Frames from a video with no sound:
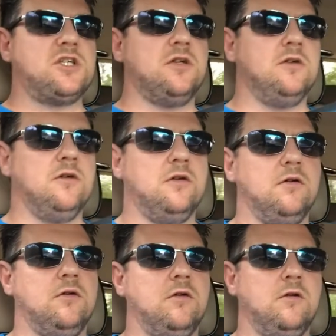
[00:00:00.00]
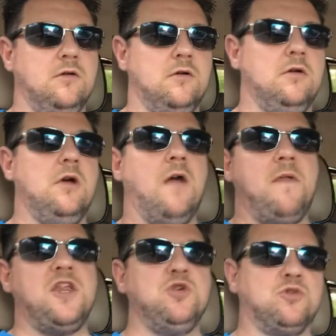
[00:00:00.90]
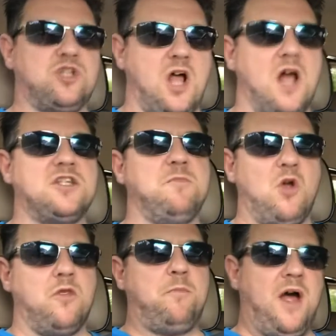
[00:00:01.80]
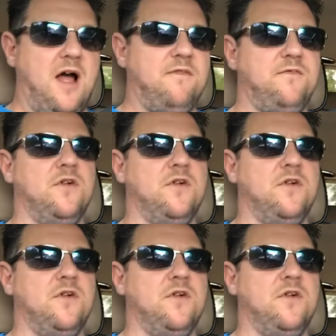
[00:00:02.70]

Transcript: and then you'll start to be on the path